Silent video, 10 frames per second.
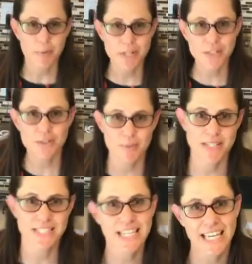going to do the
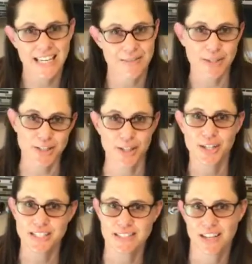best I can to make sure you
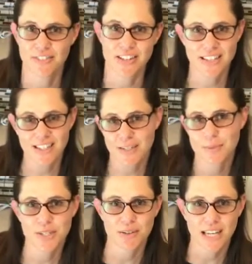can see everything that I'm
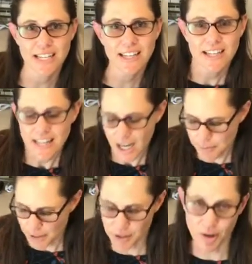doing,
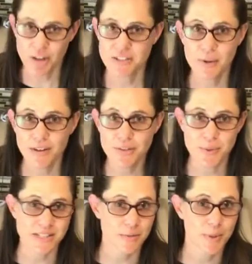but you'll also have the
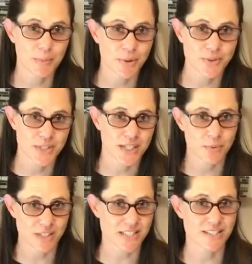recipe posted
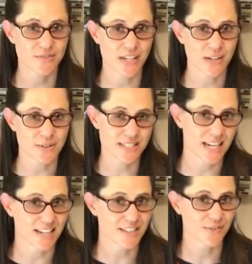once this video is
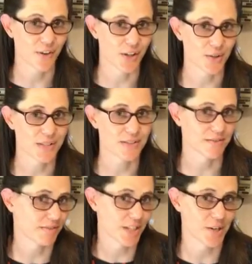done to follow as,
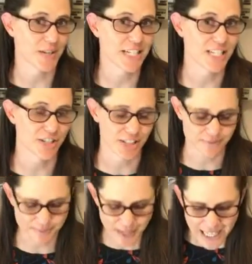in addition.
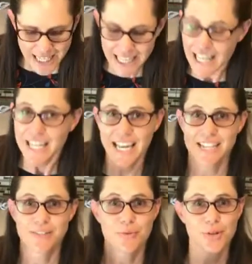Okay,
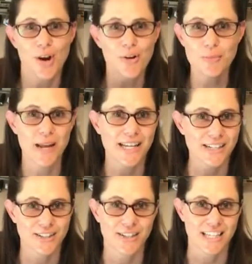so
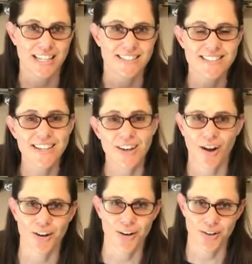no-bake cookies
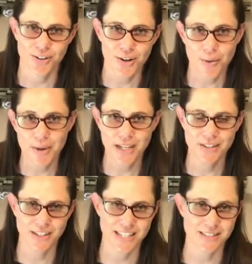are called no-bake
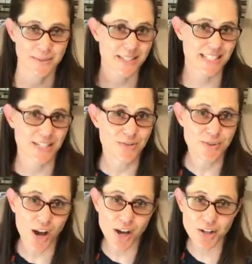cookies because they do
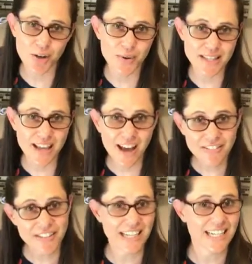not go in the oven,